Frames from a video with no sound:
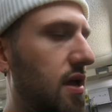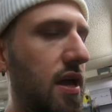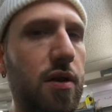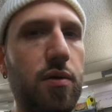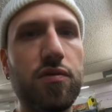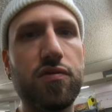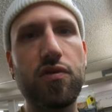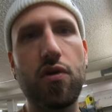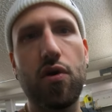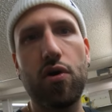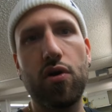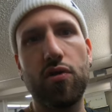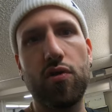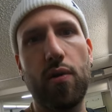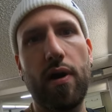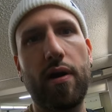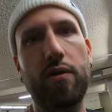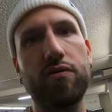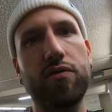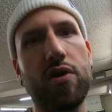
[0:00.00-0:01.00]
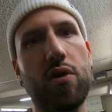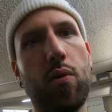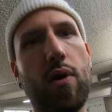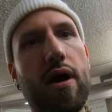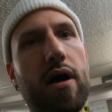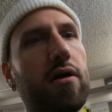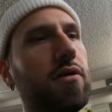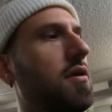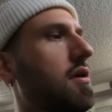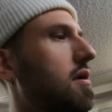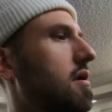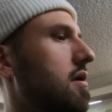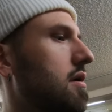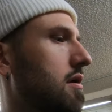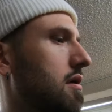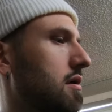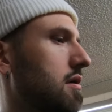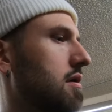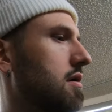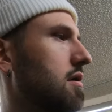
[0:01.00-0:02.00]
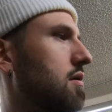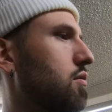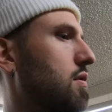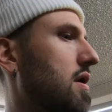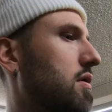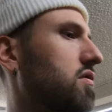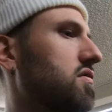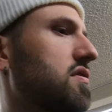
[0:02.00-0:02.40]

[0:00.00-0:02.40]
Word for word: It was called the Rockwell City Wild, Rockwell